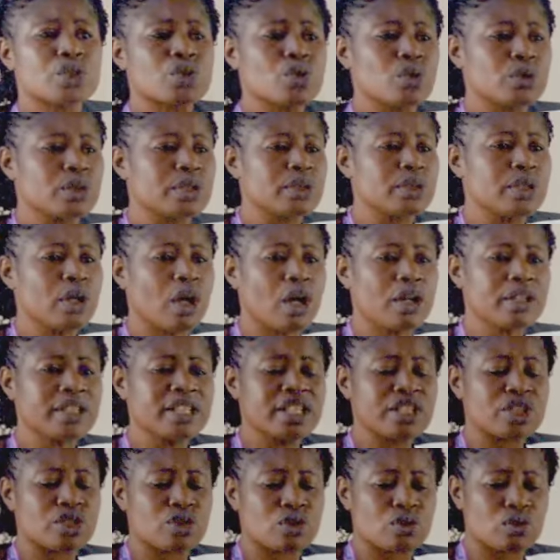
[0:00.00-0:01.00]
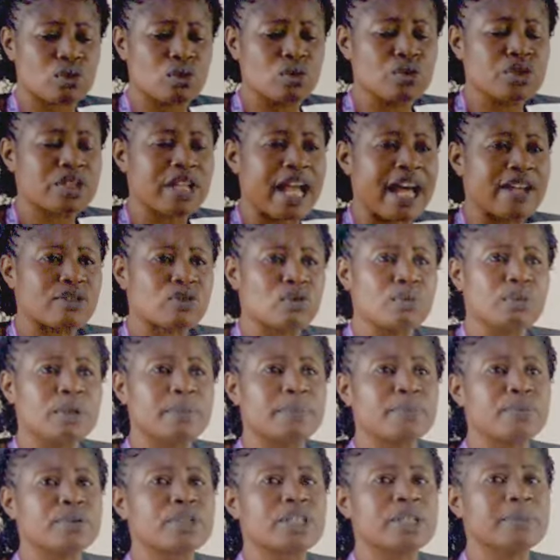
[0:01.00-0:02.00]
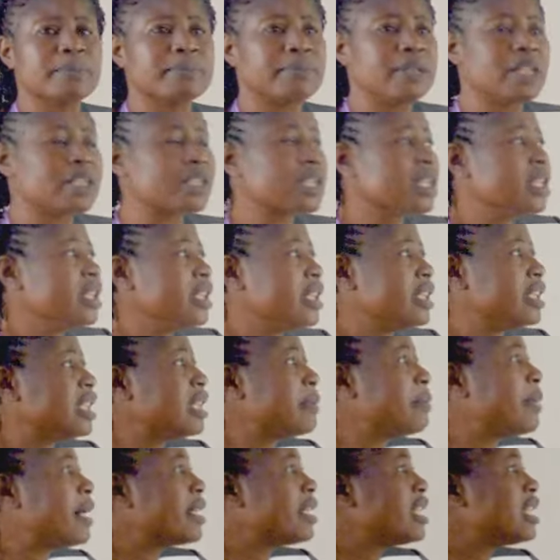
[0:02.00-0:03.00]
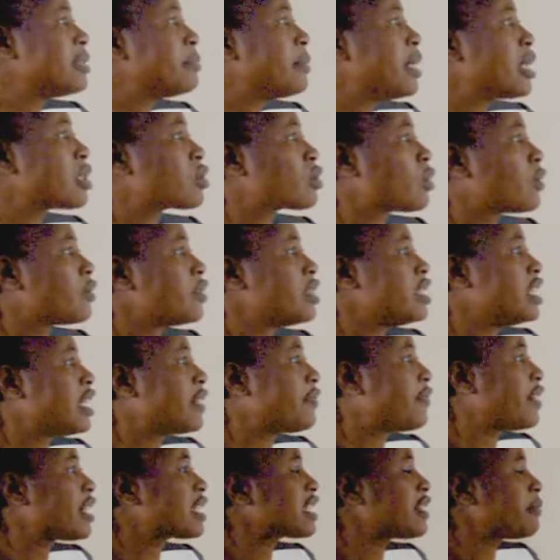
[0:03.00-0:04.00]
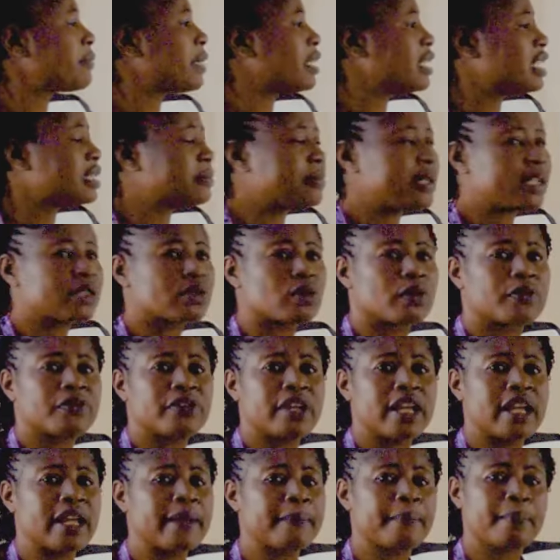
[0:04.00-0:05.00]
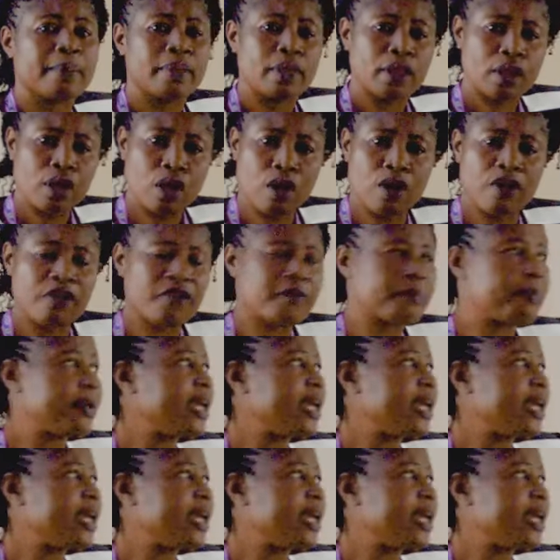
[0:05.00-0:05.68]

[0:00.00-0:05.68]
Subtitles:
So all these tools have to be put in place in the effective management of